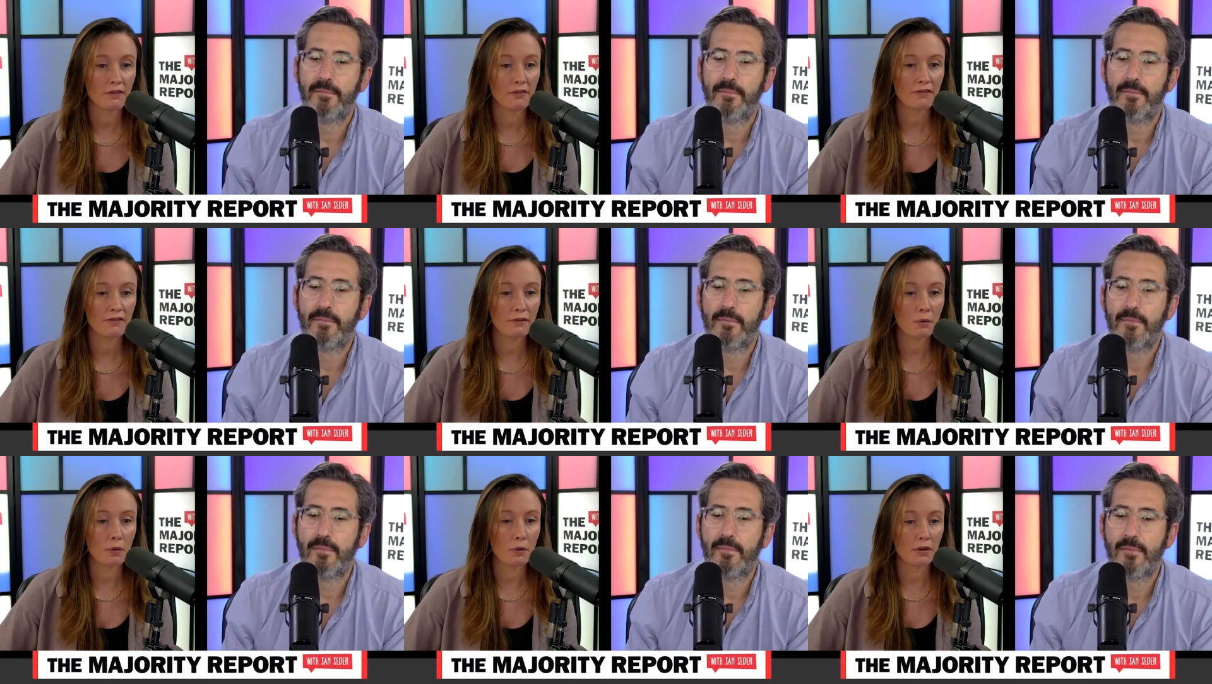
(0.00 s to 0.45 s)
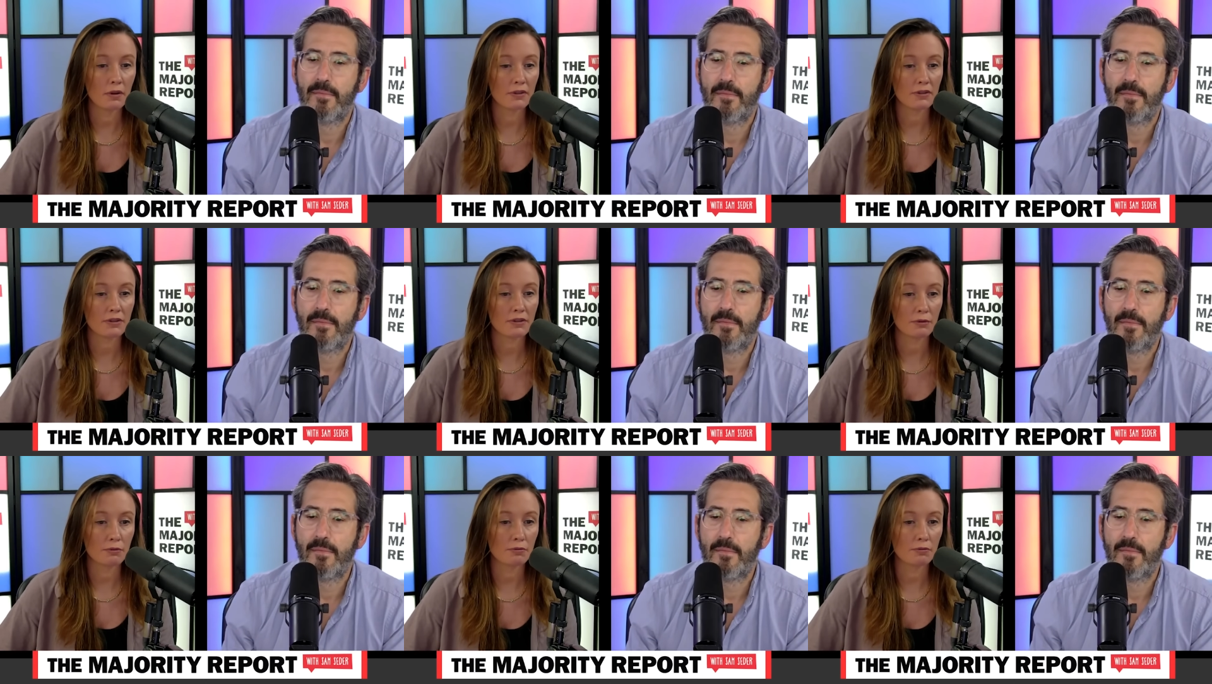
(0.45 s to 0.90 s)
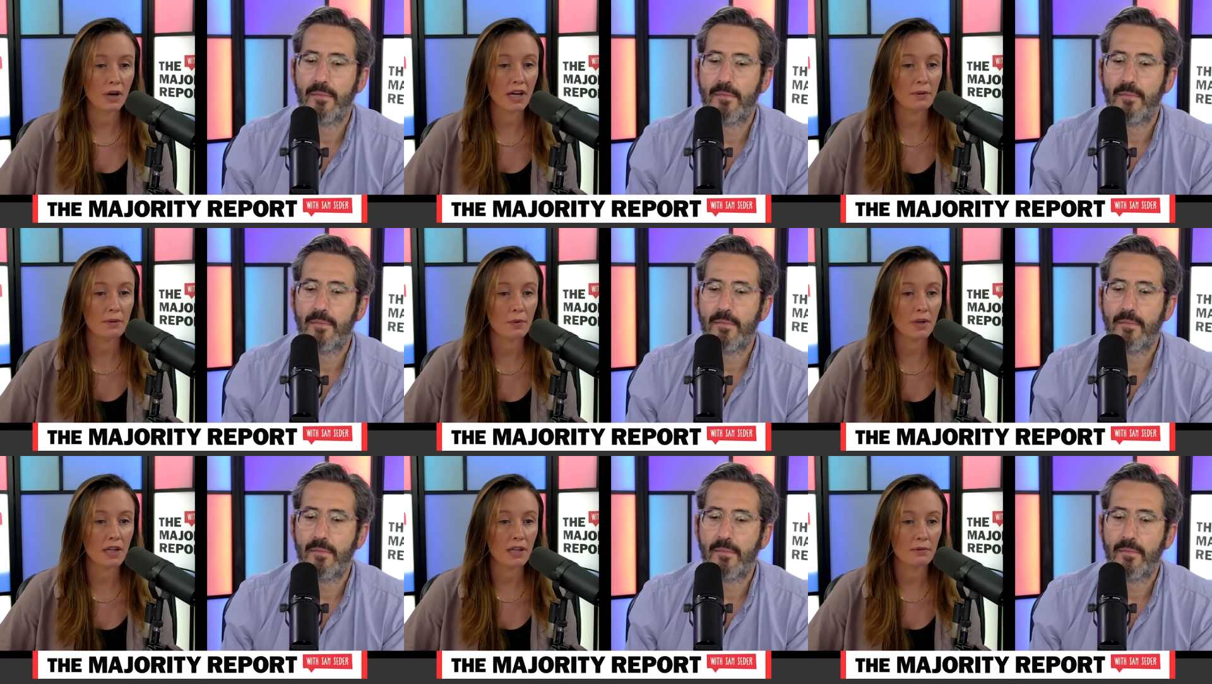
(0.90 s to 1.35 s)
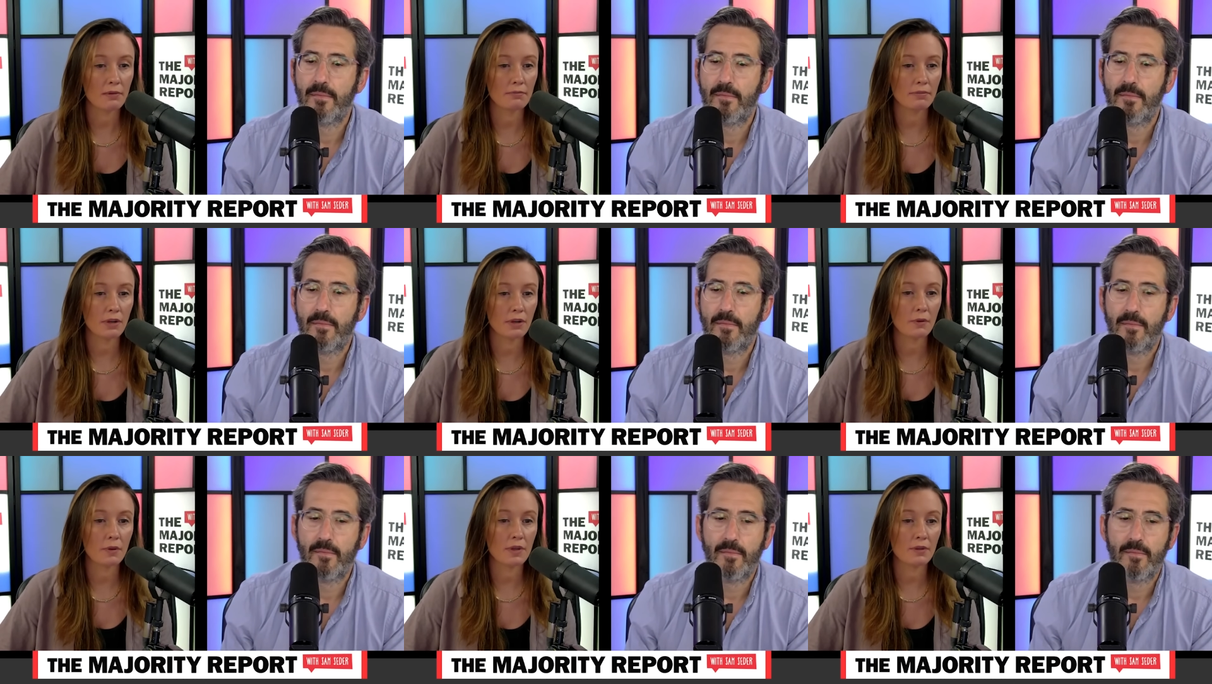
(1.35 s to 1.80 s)
Speaker 1: for the right wing
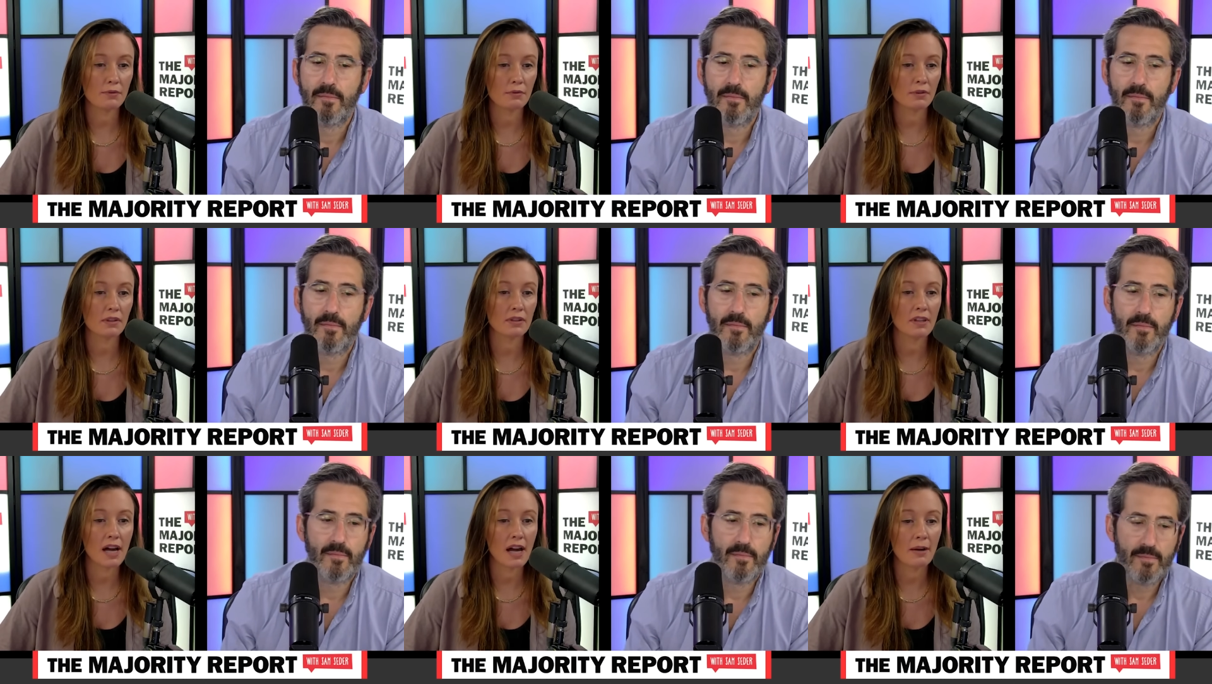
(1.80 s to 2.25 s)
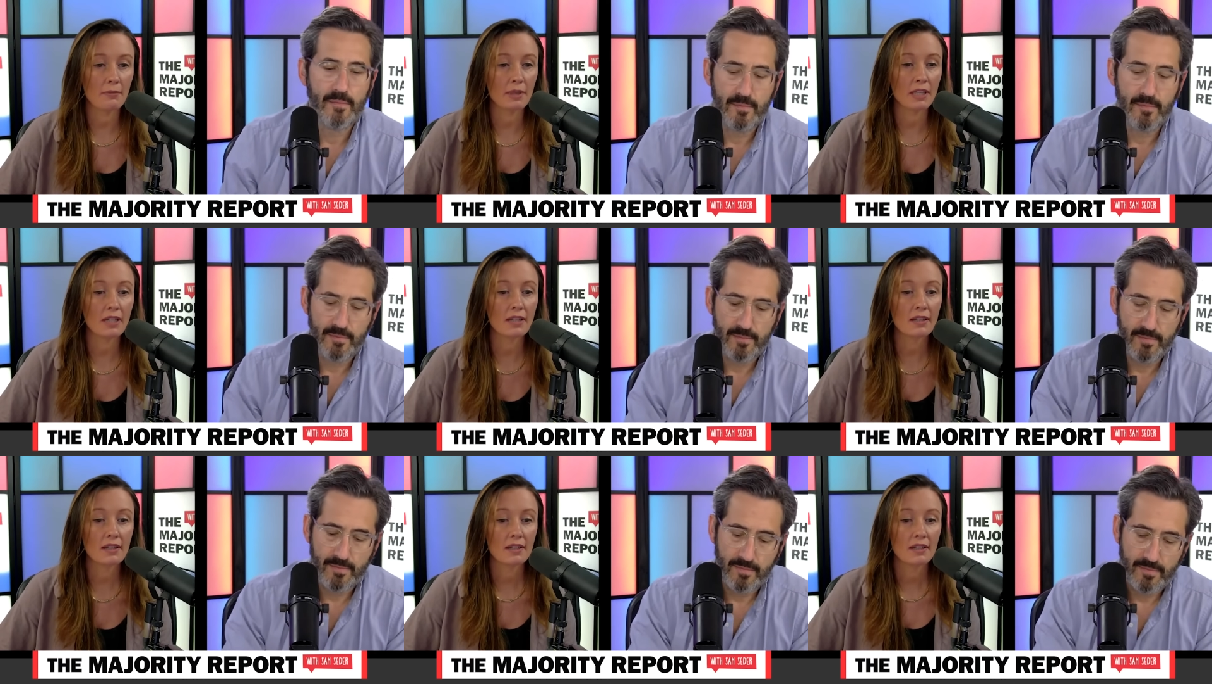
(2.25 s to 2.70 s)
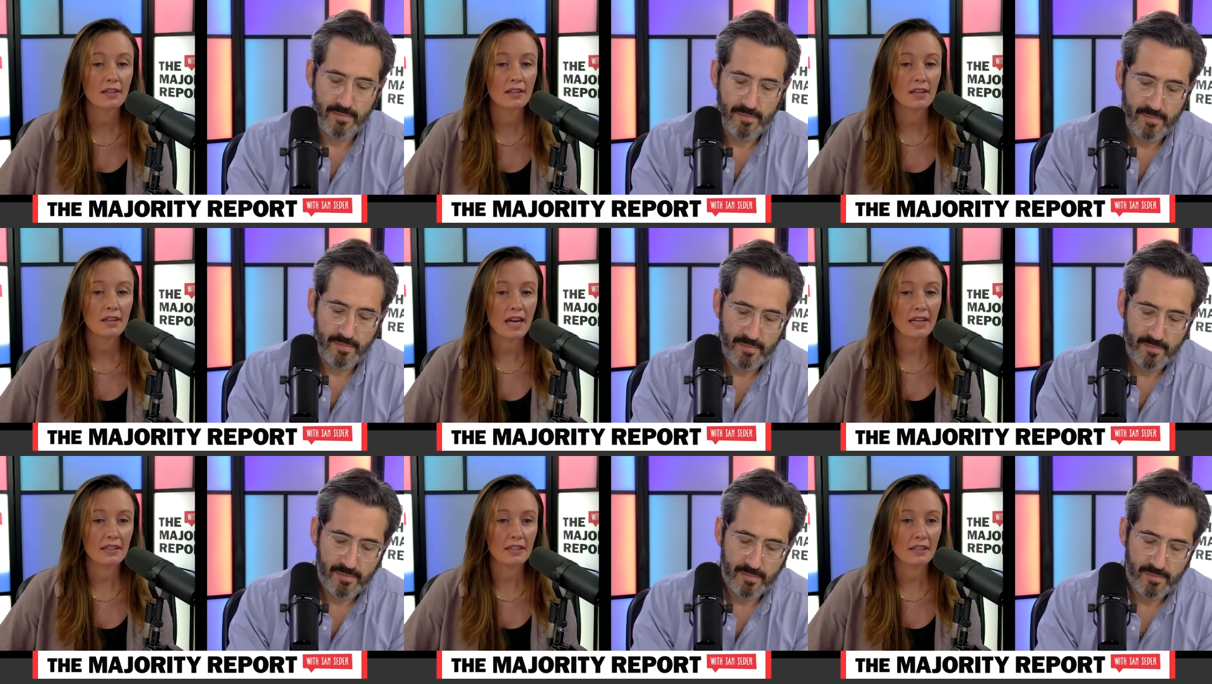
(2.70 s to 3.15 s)
pro Israel lobby. And